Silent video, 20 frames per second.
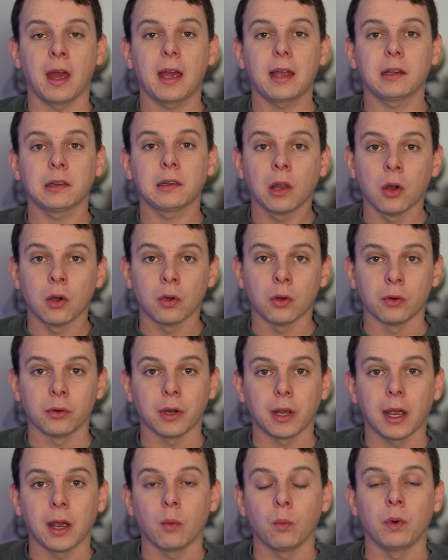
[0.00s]
loan
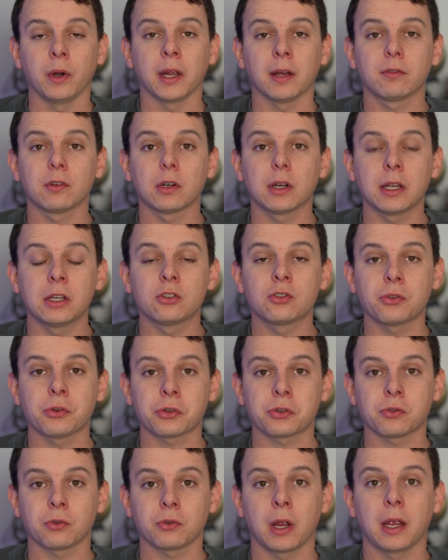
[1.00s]
at whatever
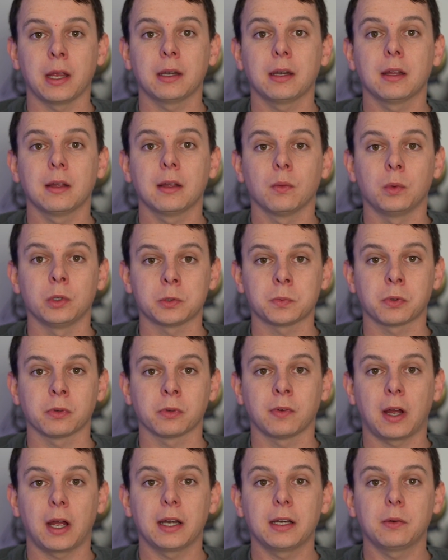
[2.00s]
interest rate was
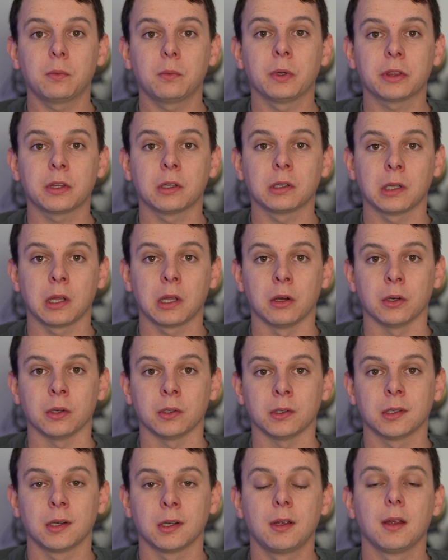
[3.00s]
provided with the loan,